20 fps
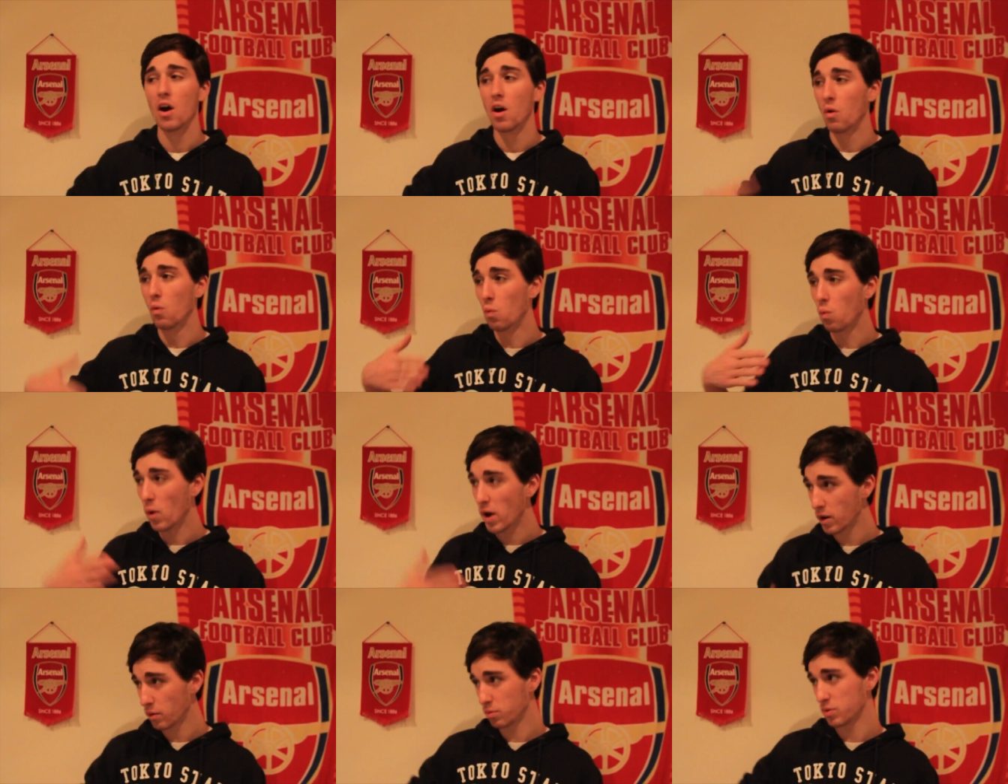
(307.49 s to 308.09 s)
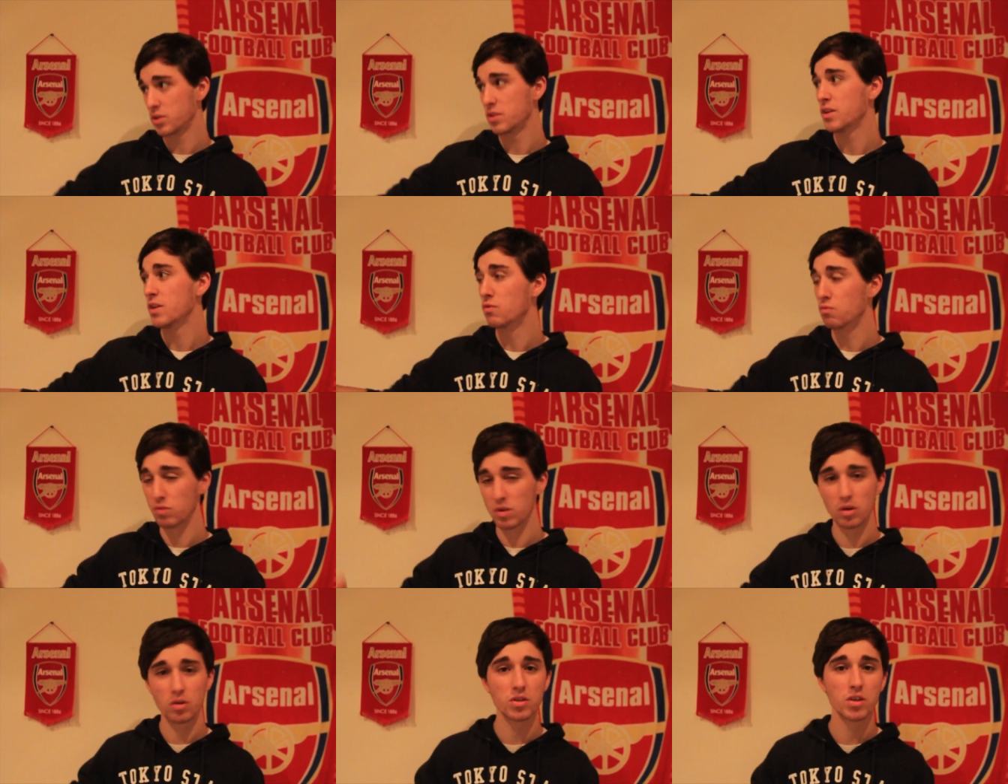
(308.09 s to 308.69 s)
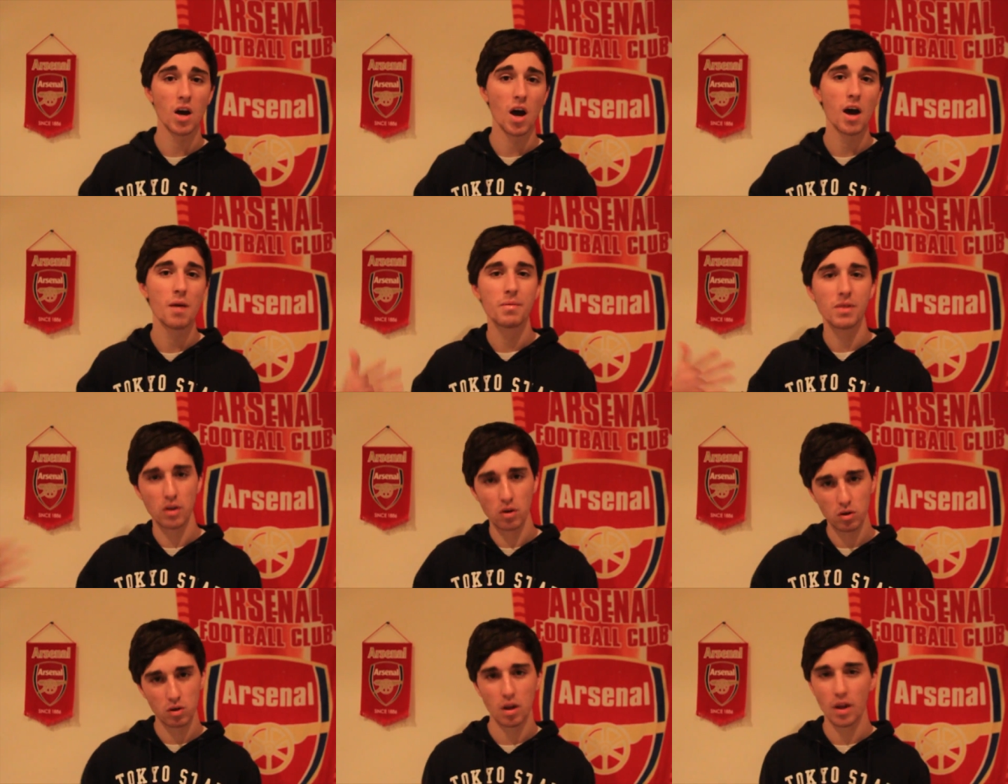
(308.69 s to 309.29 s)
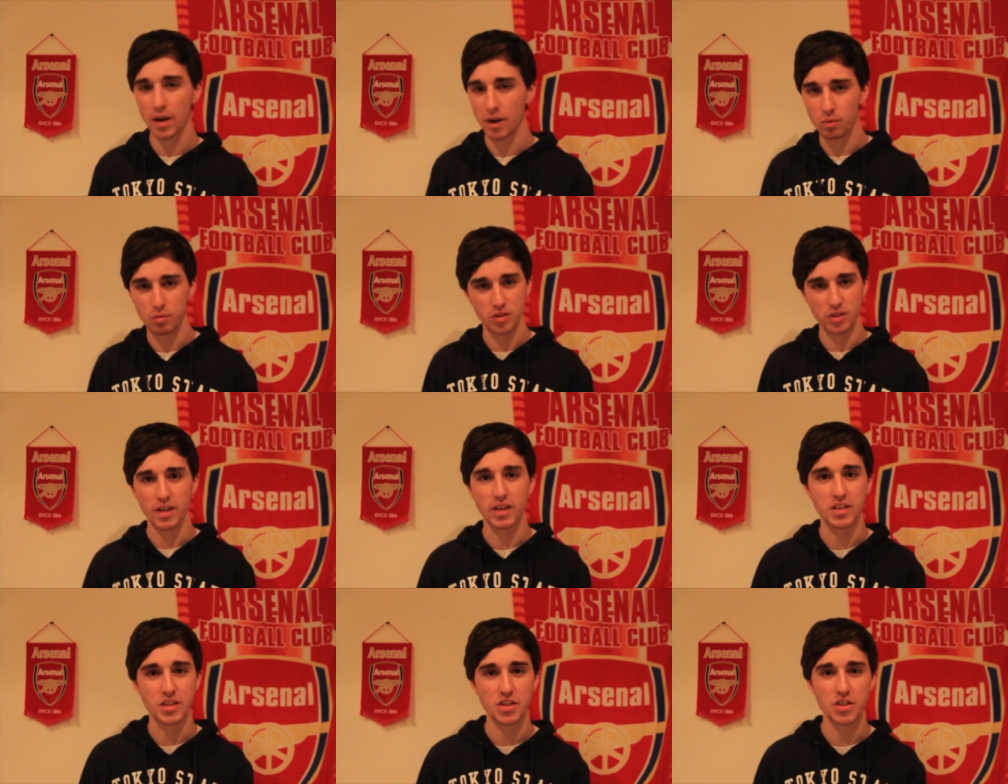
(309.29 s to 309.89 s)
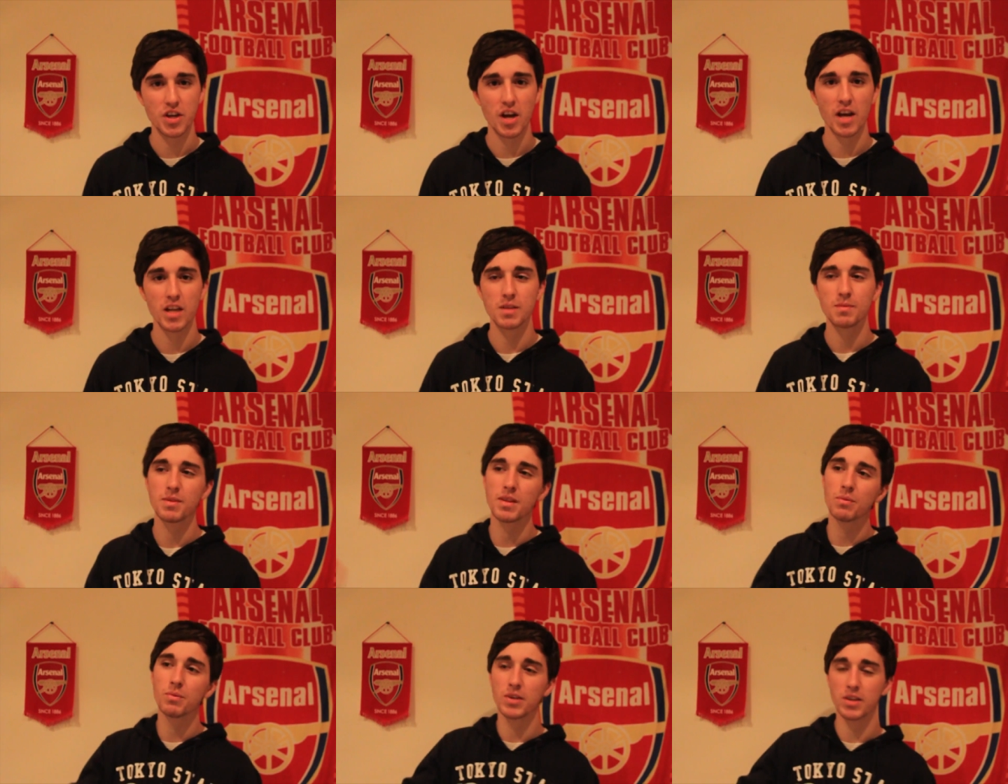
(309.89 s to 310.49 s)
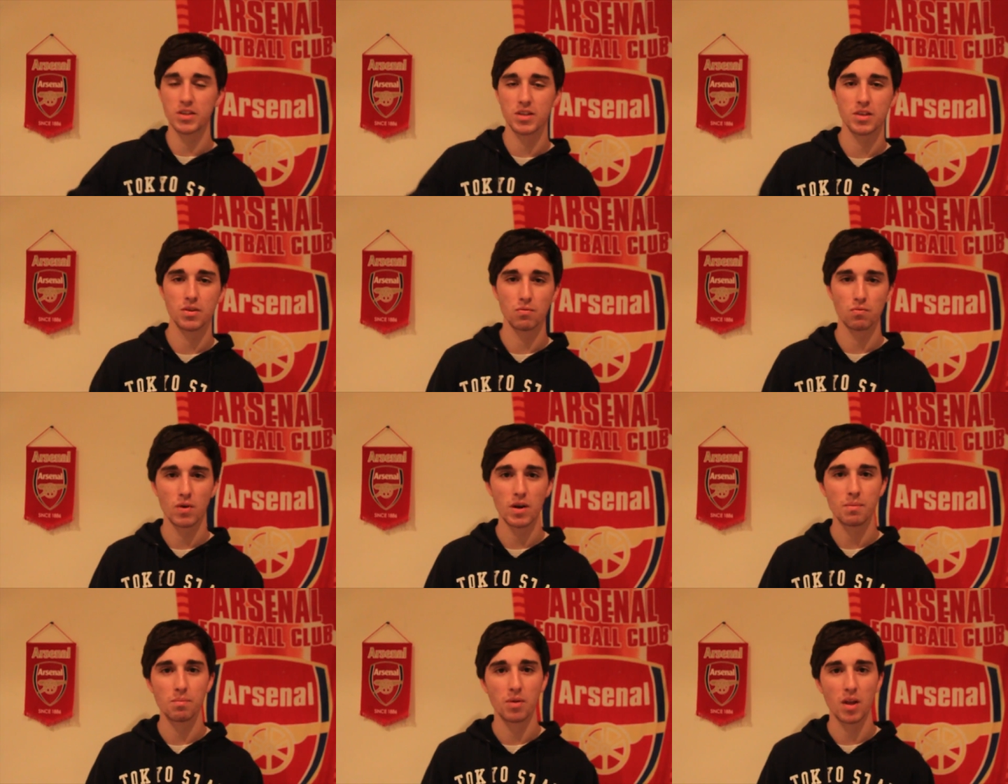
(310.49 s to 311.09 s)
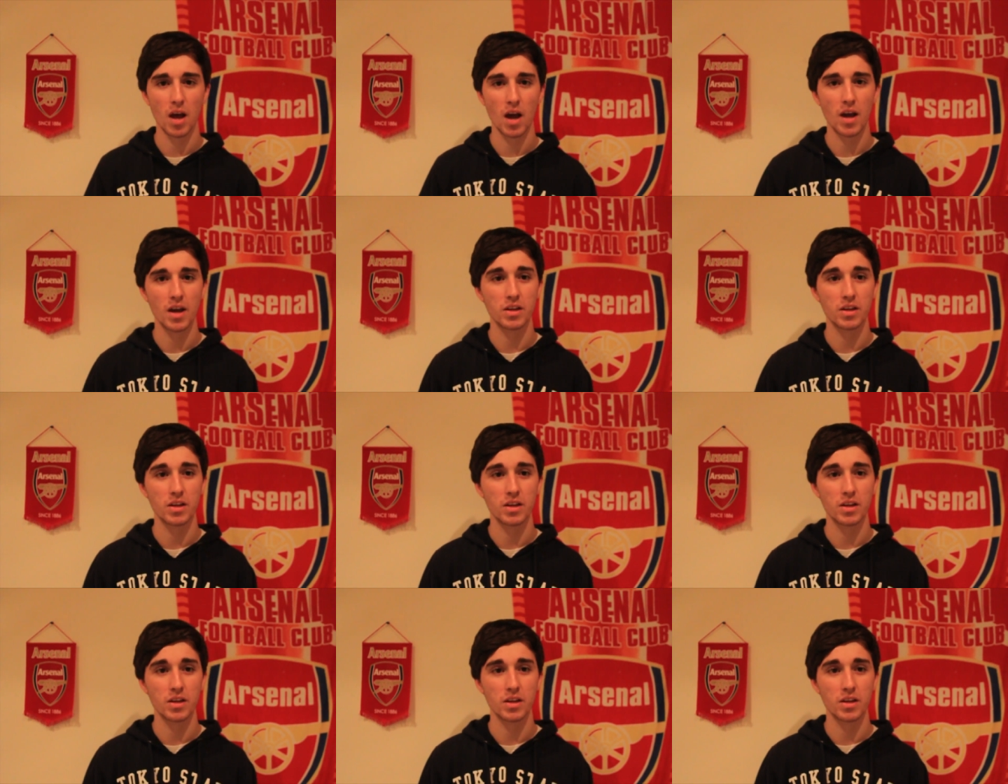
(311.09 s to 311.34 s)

when it was in real time, it looked like it was an easy chance, but then when you see the replay,